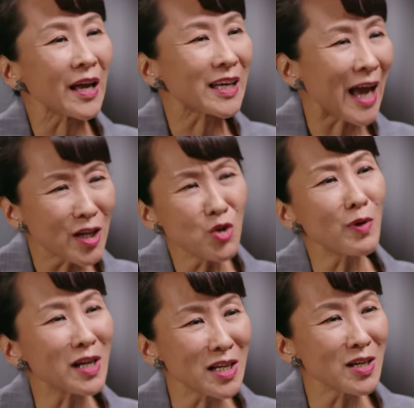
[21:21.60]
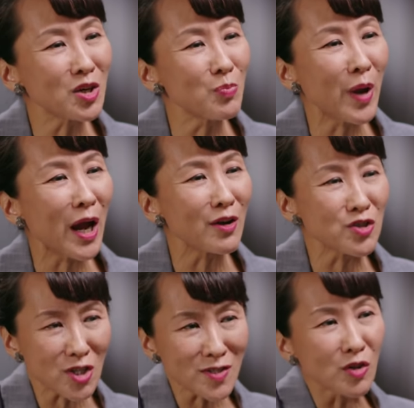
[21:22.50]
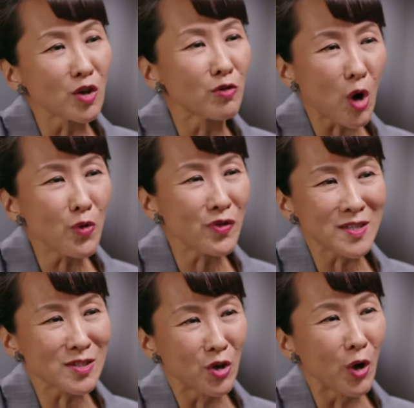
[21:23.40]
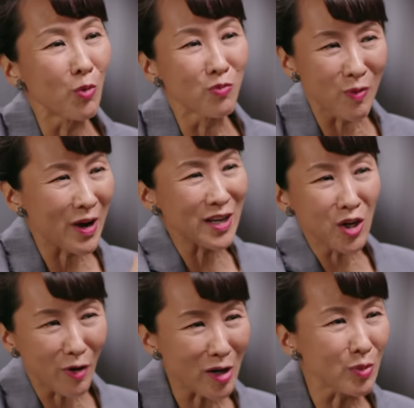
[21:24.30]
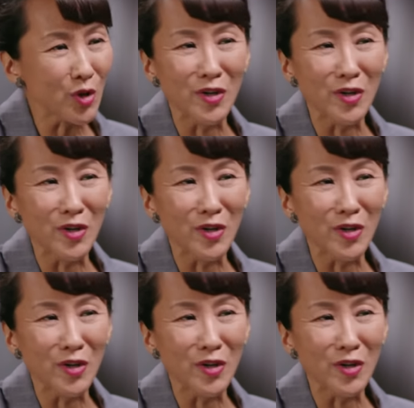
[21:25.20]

can you really compare? It's just that the growth is, you know, incredible.